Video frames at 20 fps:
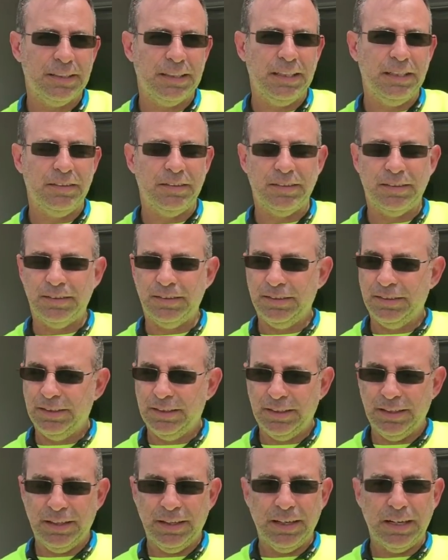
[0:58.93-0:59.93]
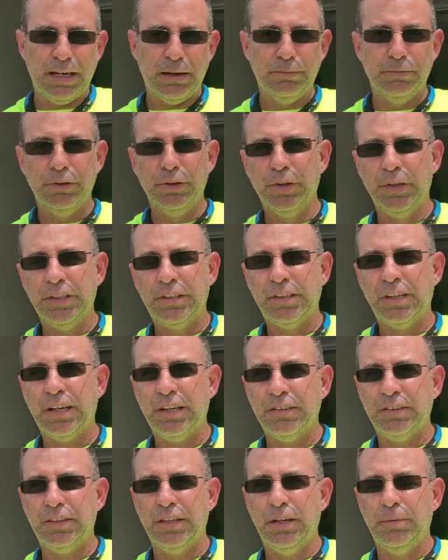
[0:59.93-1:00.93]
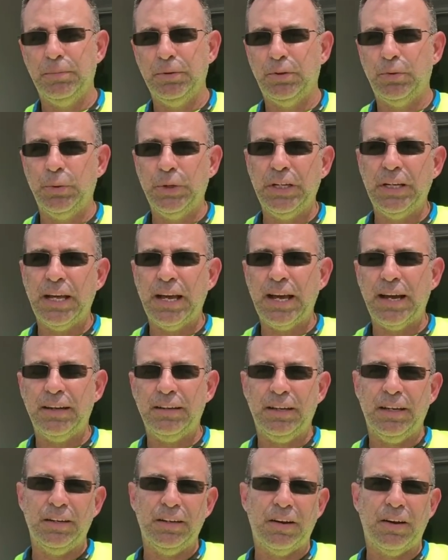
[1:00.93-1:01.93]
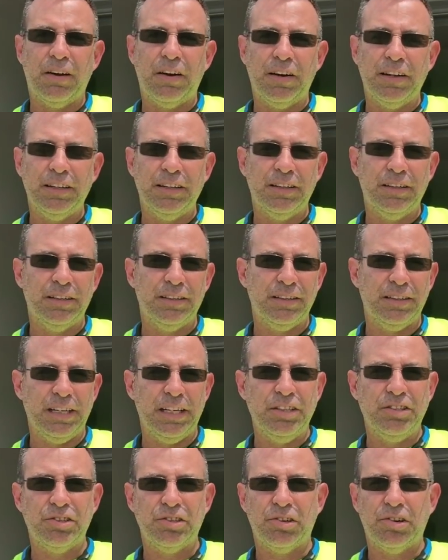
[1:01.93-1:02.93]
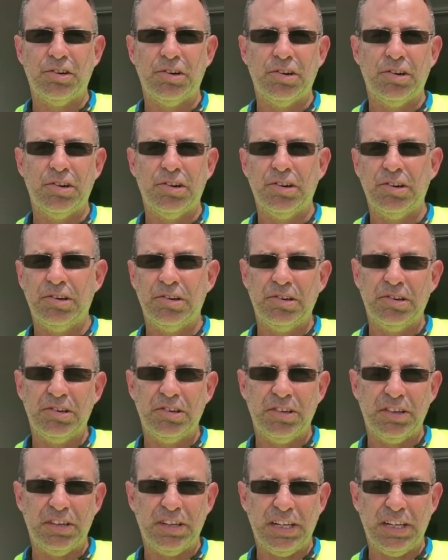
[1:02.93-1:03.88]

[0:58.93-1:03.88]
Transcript: It's I'm really tossed up between that and the Honda HR